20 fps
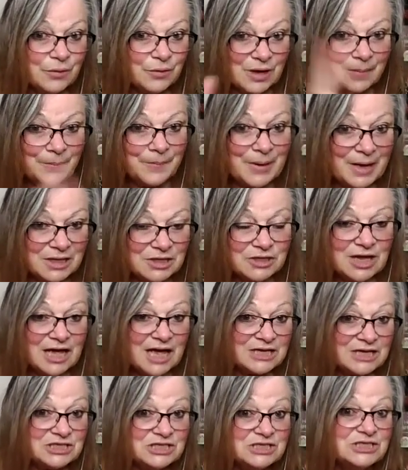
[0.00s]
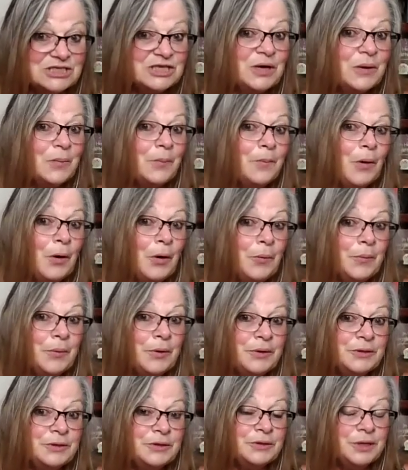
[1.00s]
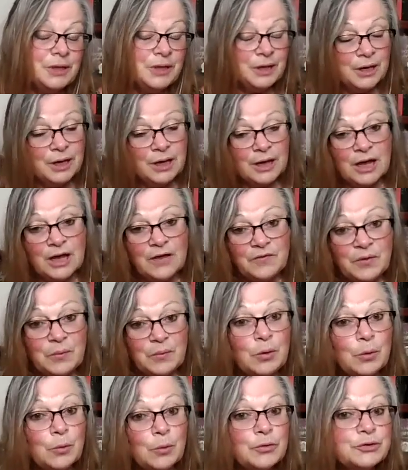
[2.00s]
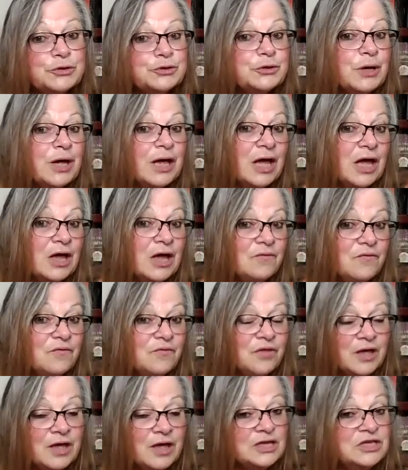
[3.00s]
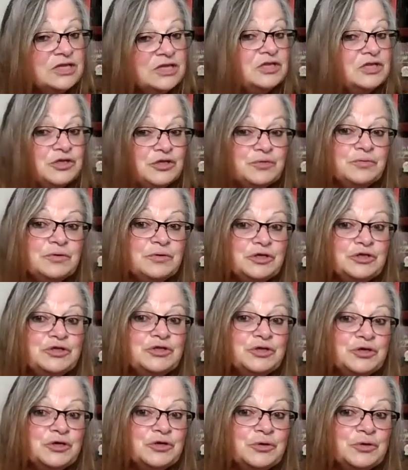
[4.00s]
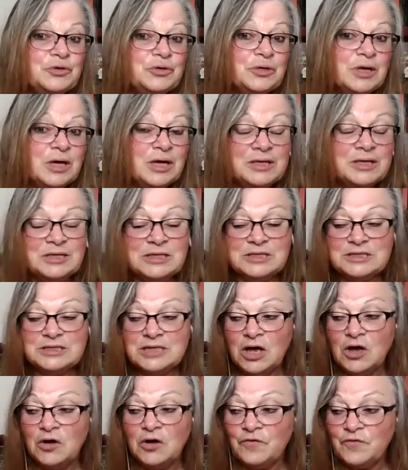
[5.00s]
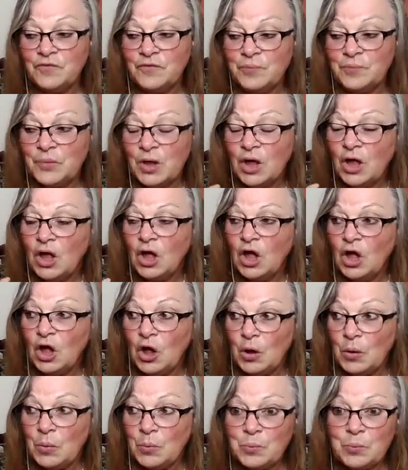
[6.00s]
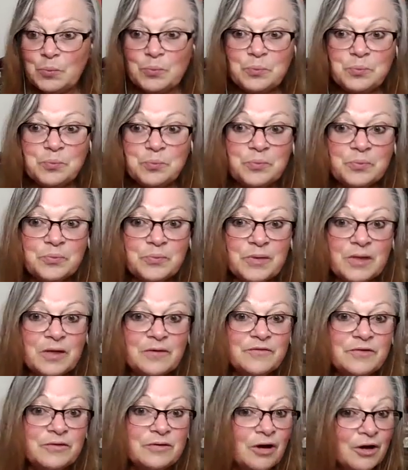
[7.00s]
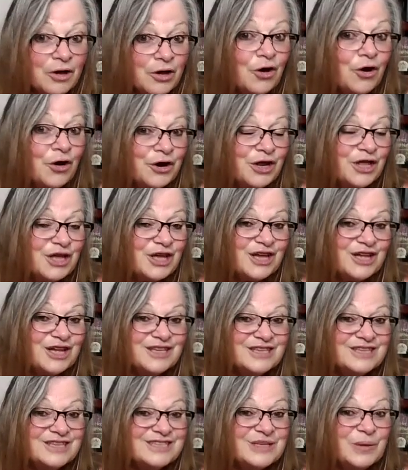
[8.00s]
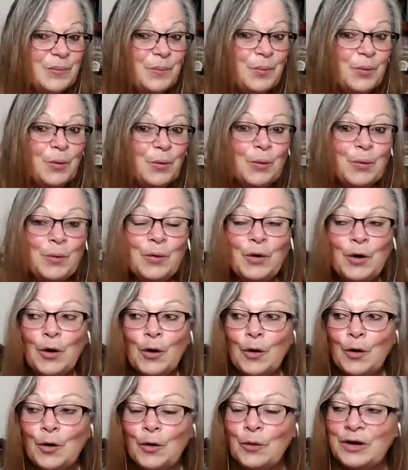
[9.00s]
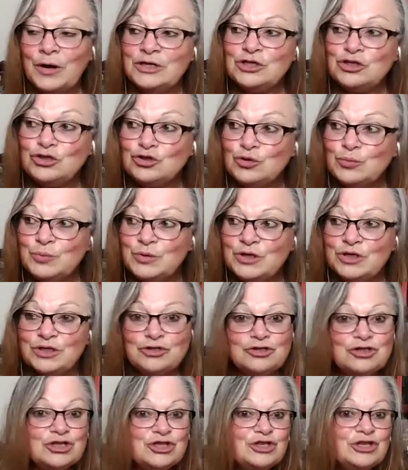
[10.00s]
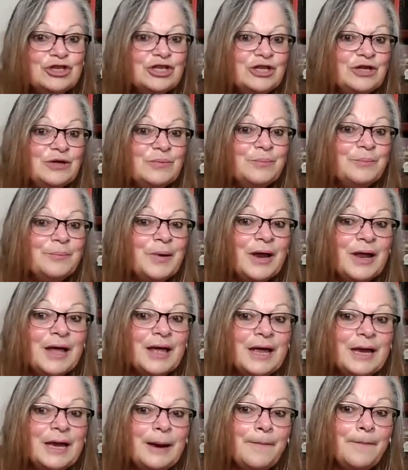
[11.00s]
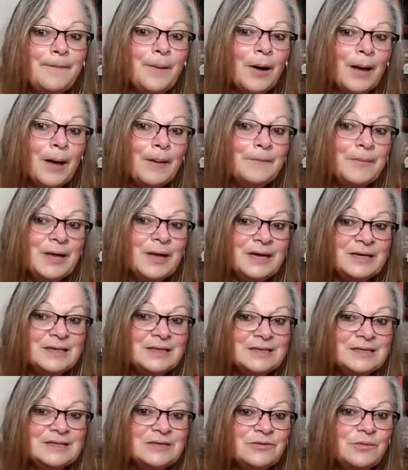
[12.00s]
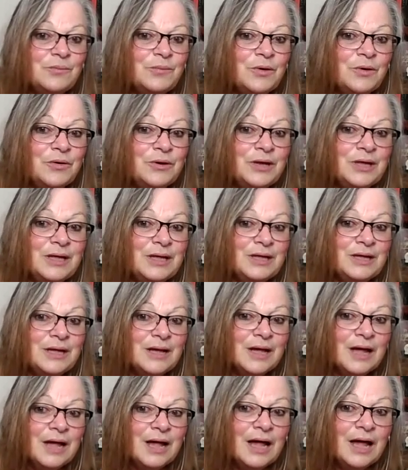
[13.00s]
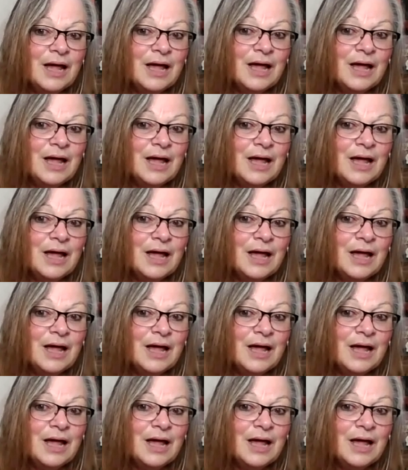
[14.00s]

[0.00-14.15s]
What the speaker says: And I'll come back to axes in a moment. Then we also have the didgeridoo, in itself a very iconic symbol or instrument traditionally played by men in ceremony.